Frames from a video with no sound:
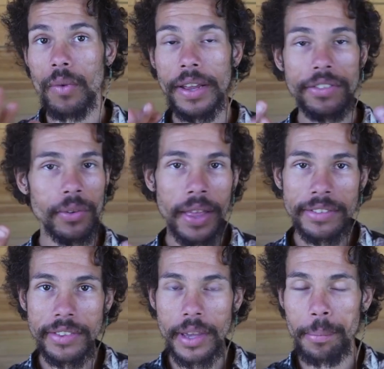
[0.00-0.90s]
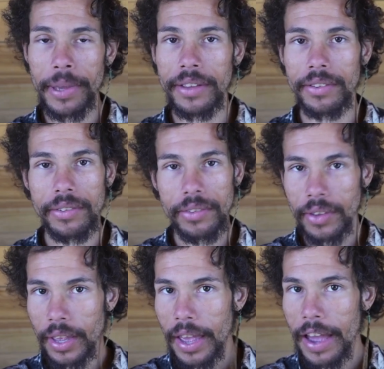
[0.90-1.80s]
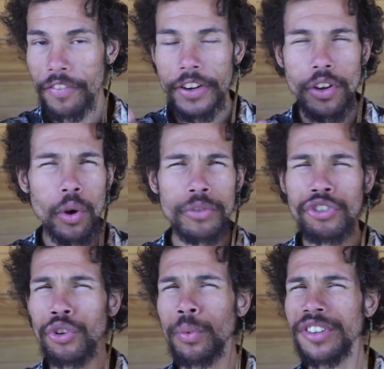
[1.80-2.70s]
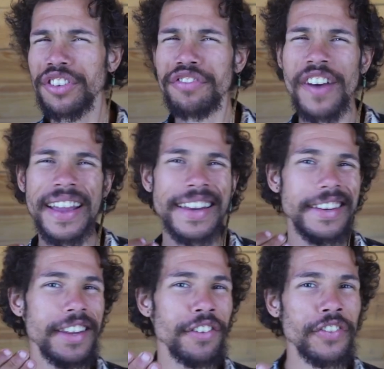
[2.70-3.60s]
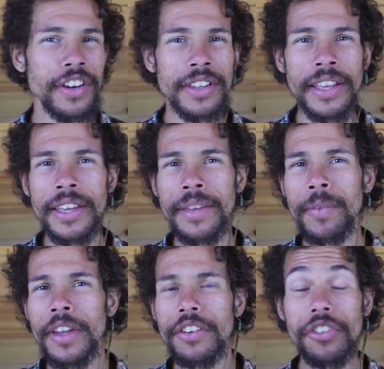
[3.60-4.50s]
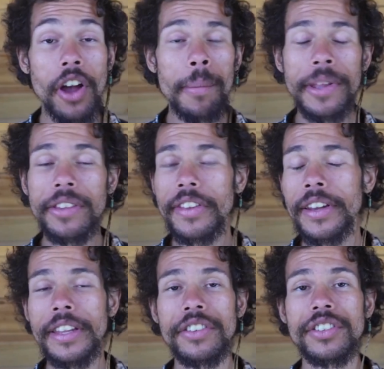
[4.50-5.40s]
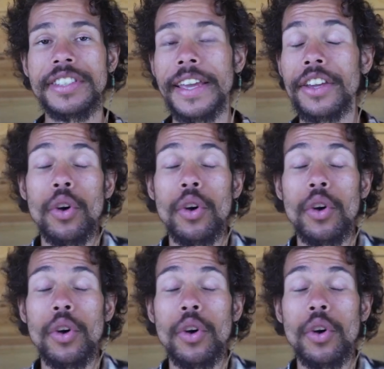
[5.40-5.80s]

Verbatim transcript: right so that's the abyss every culture will define it differently shamans literally just say